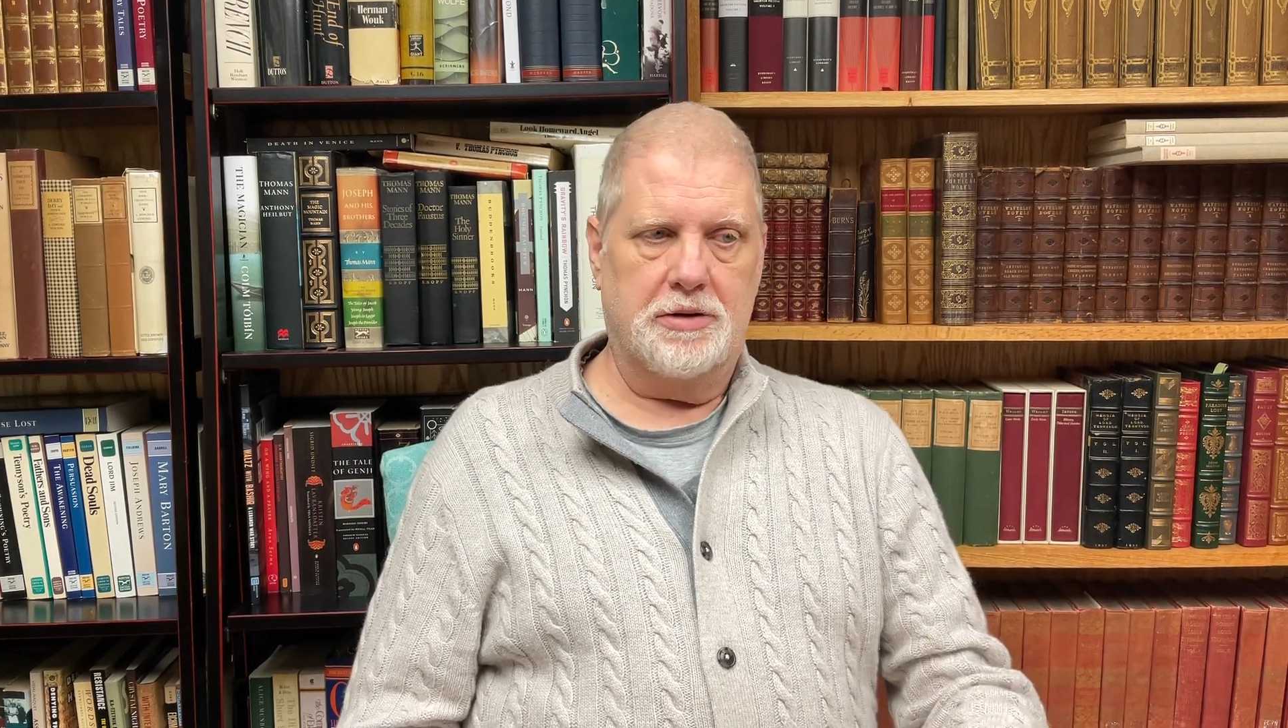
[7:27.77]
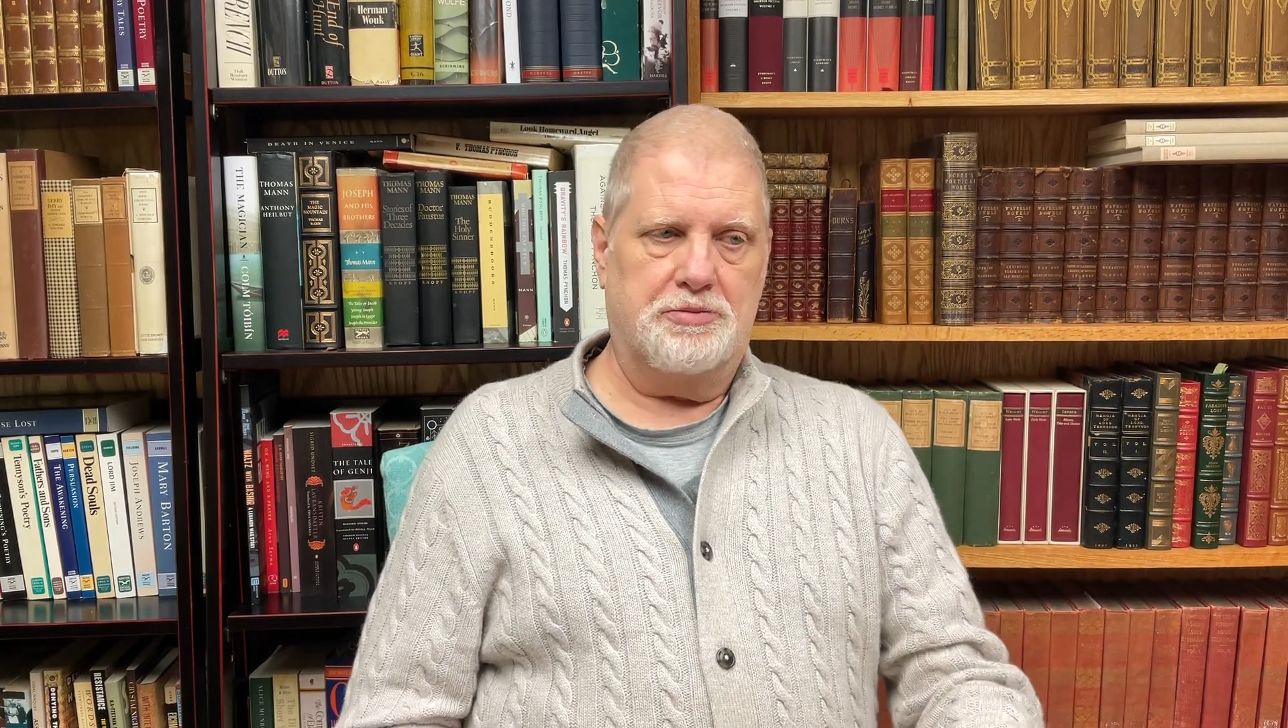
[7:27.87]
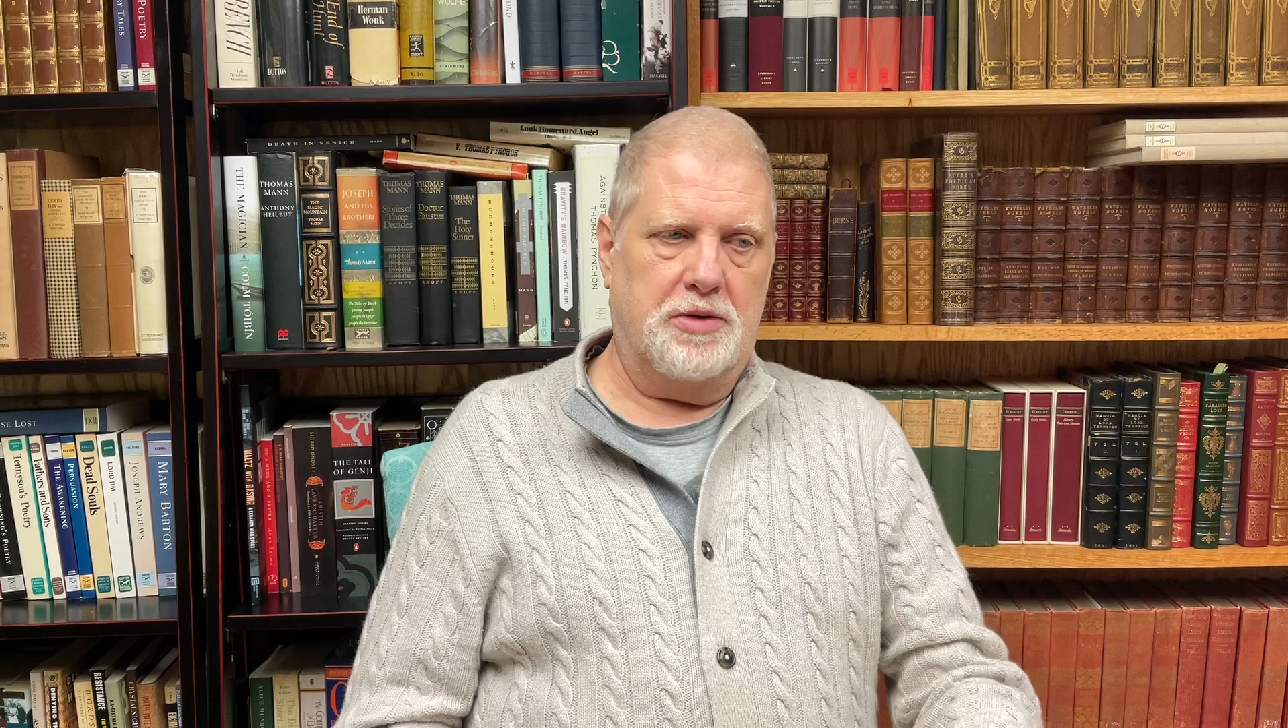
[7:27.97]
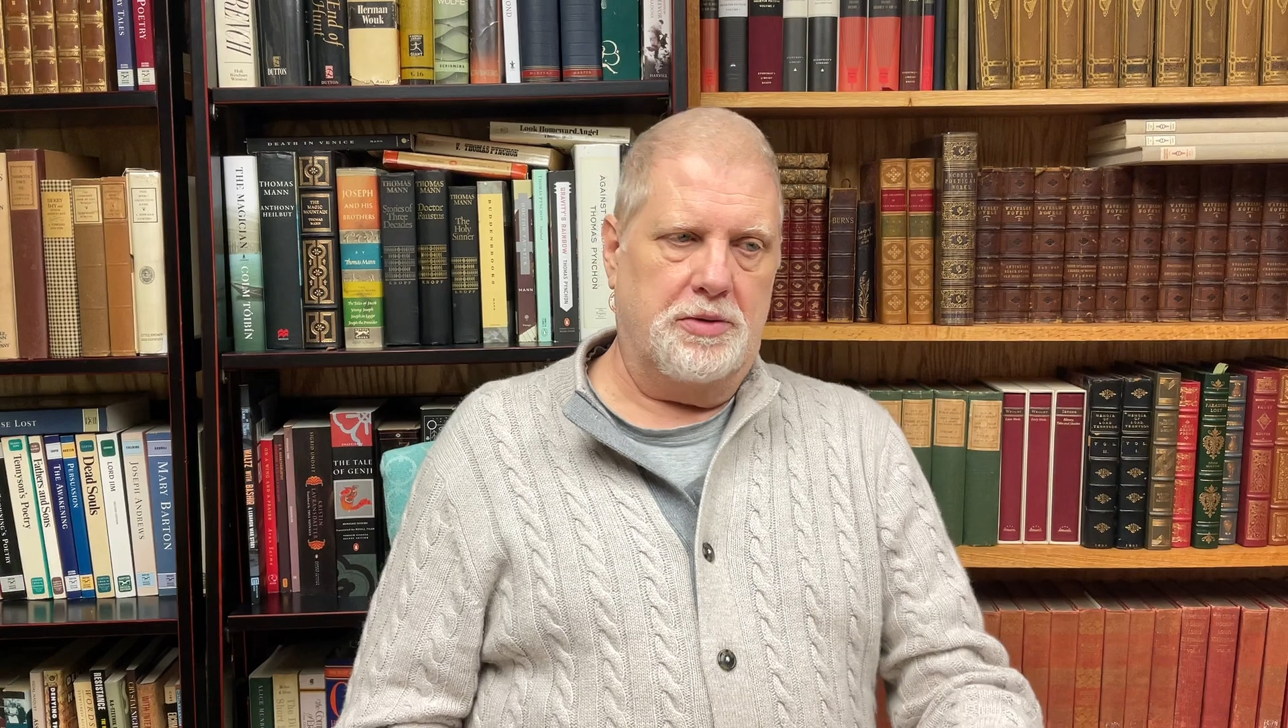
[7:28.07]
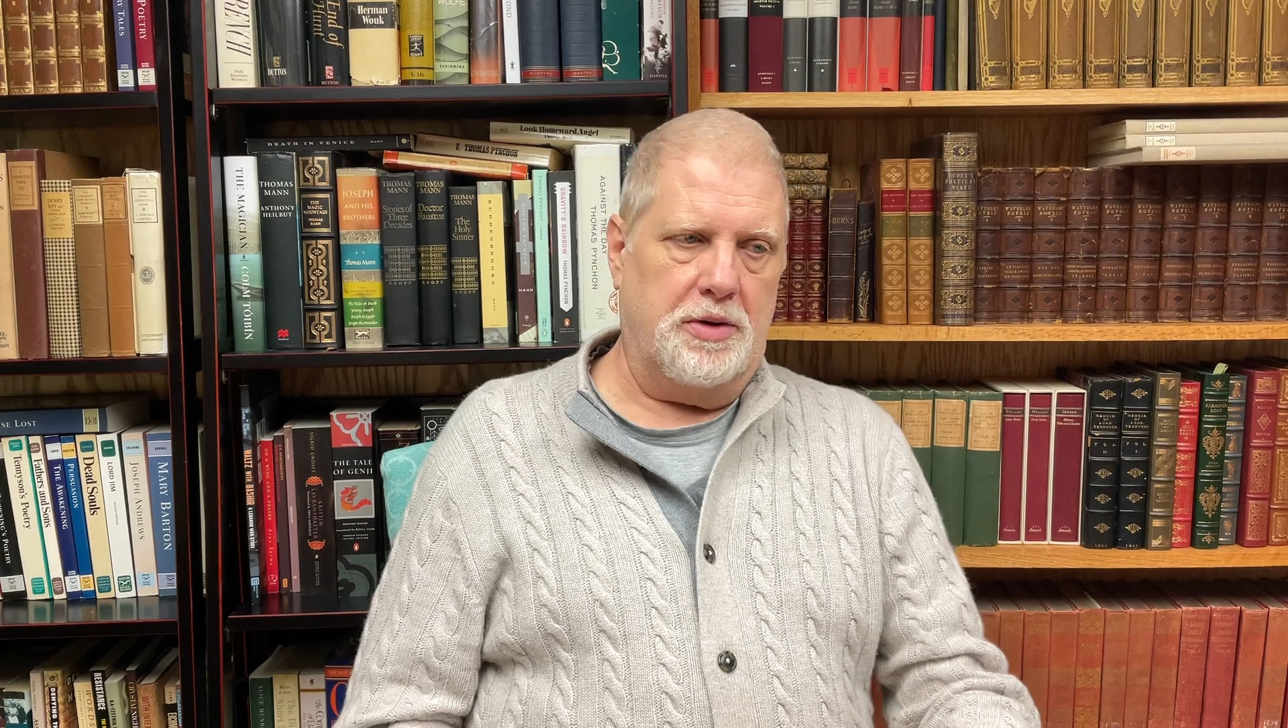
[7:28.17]

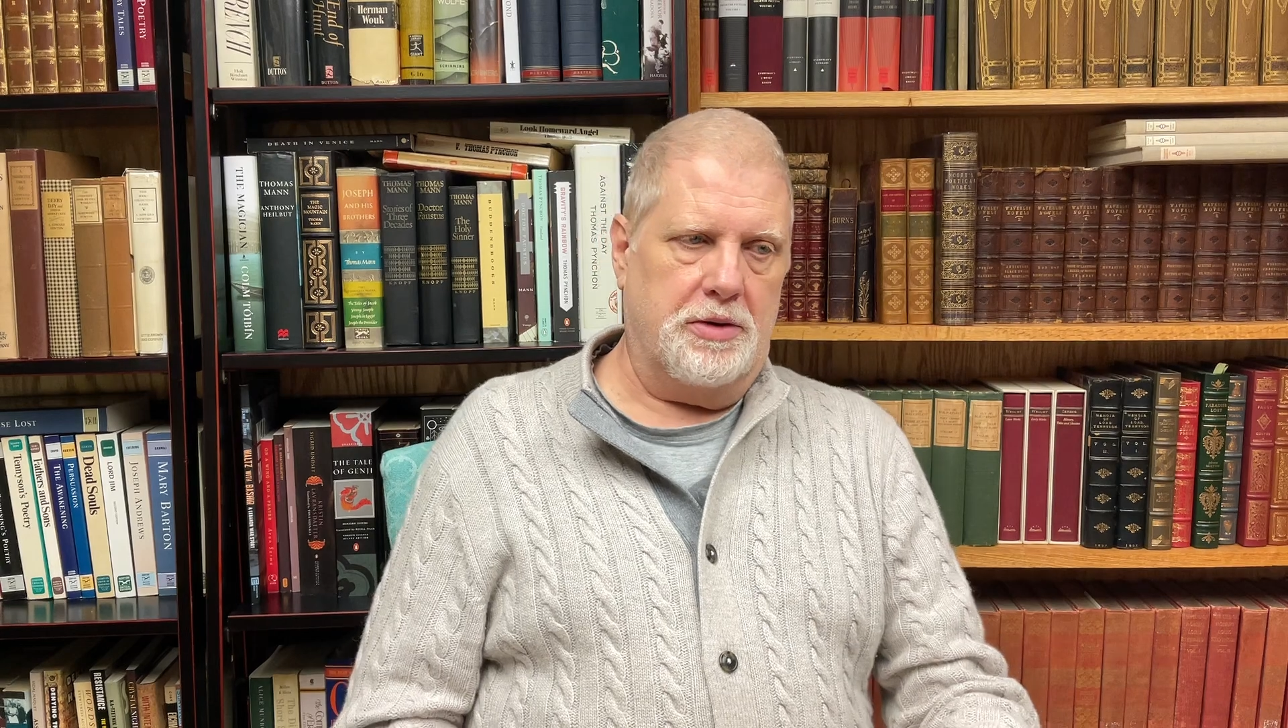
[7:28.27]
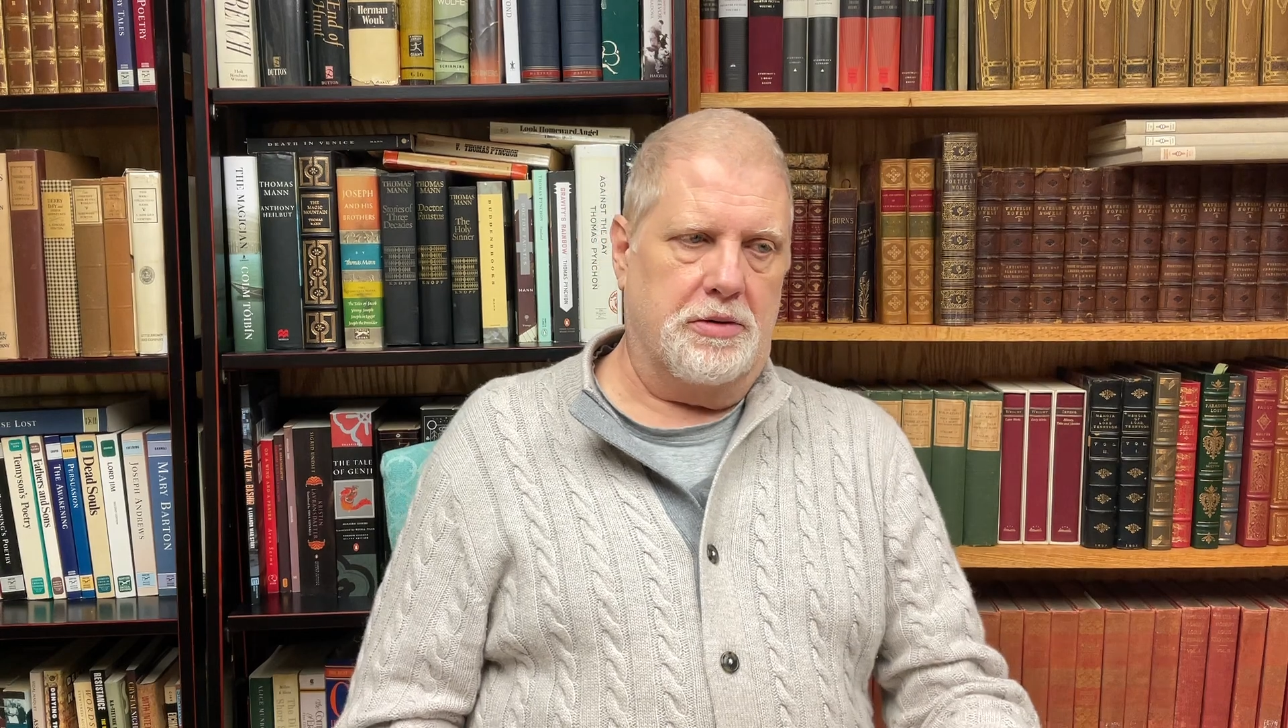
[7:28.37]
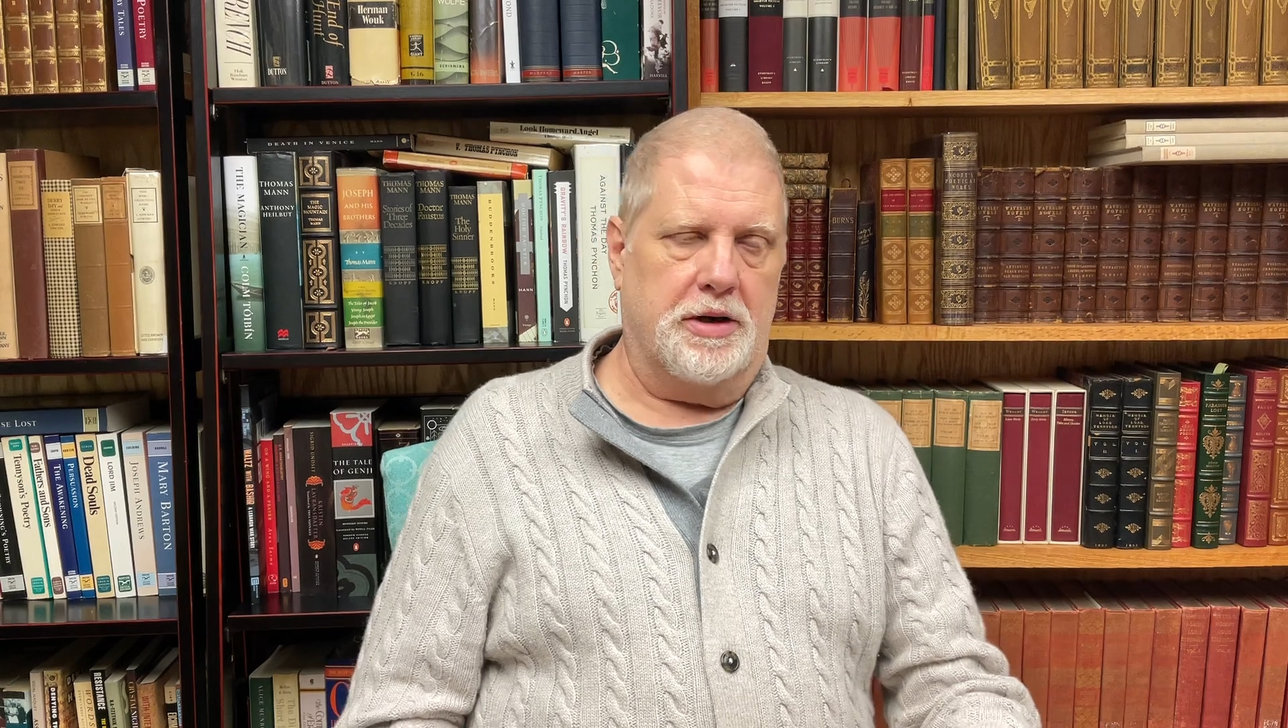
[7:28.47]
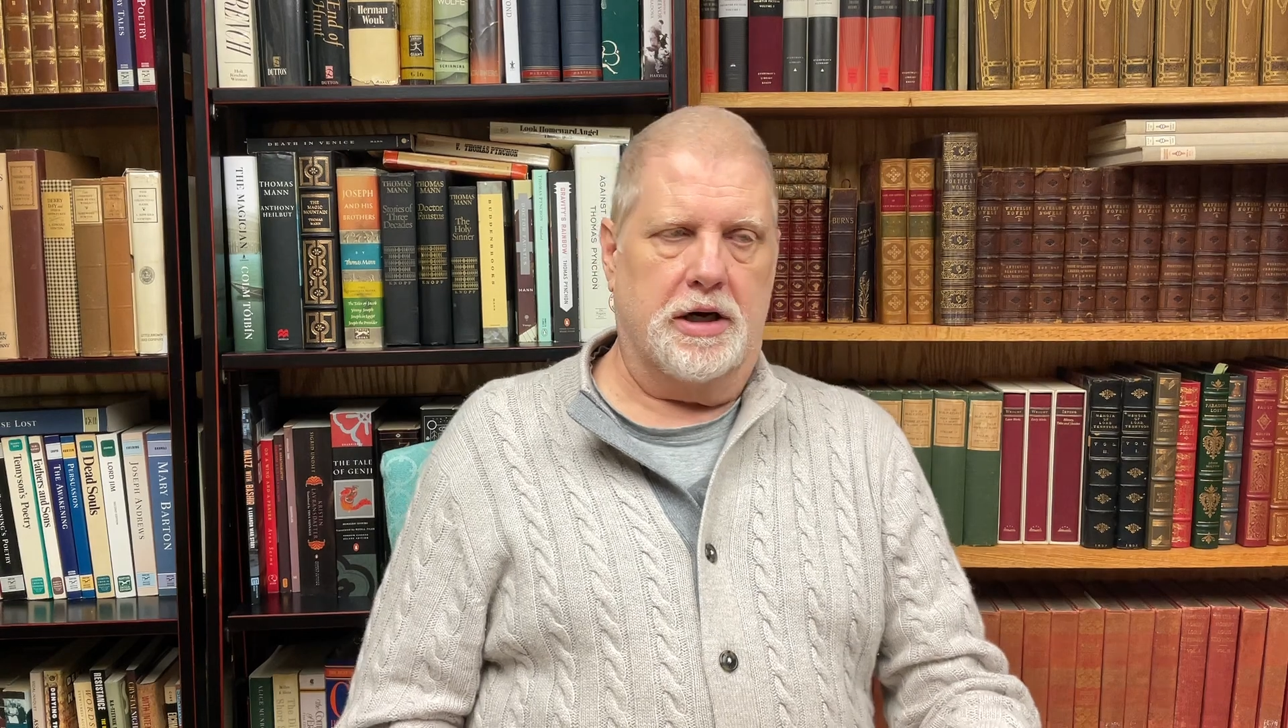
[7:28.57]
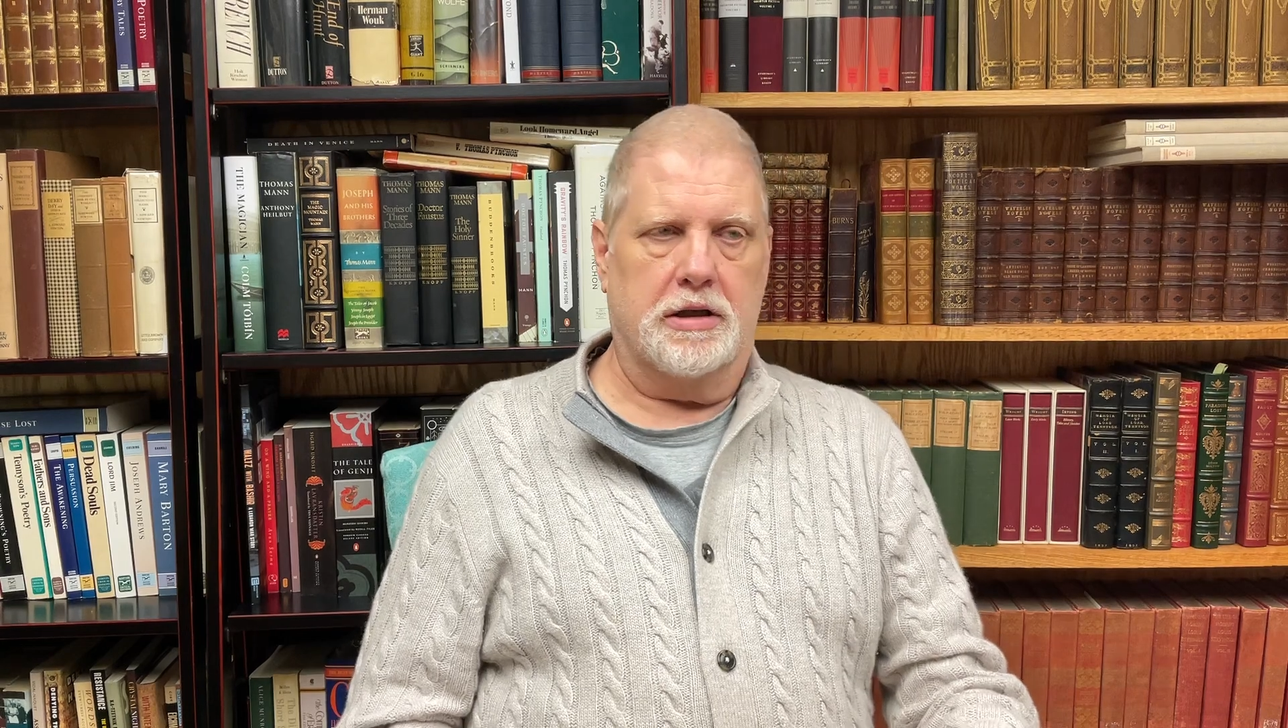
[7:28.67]
when we
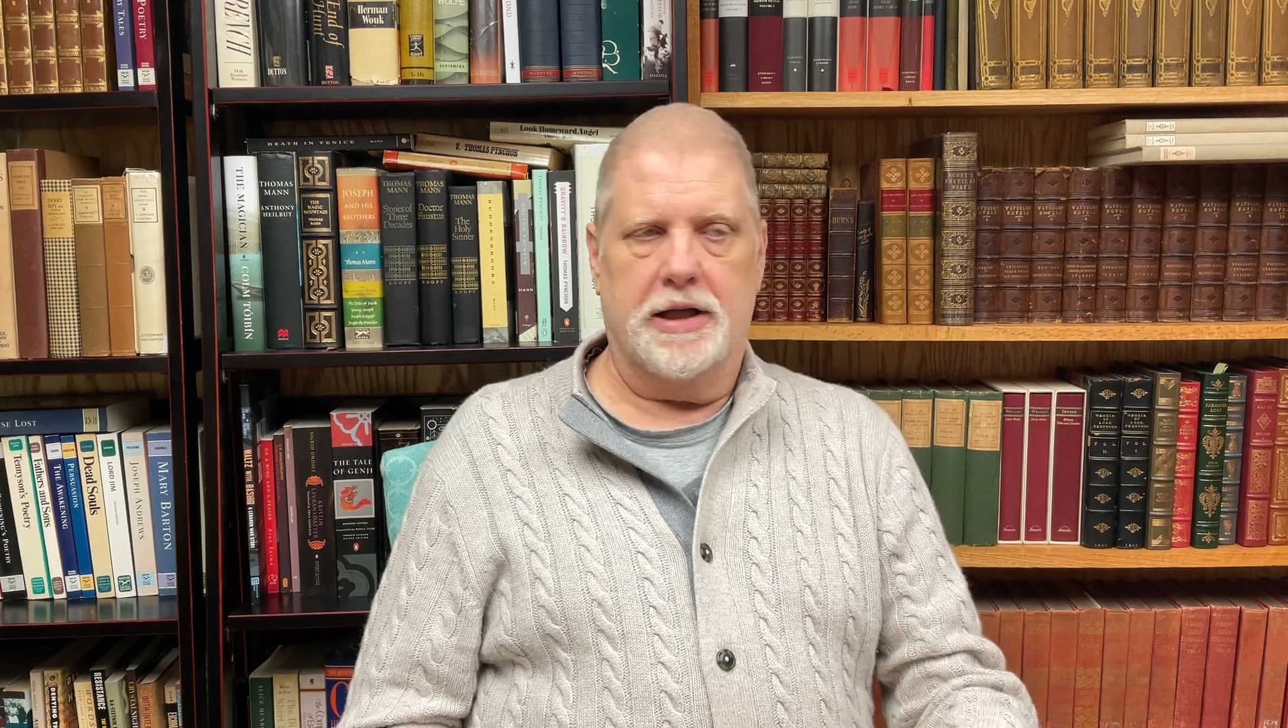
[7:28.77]
were in our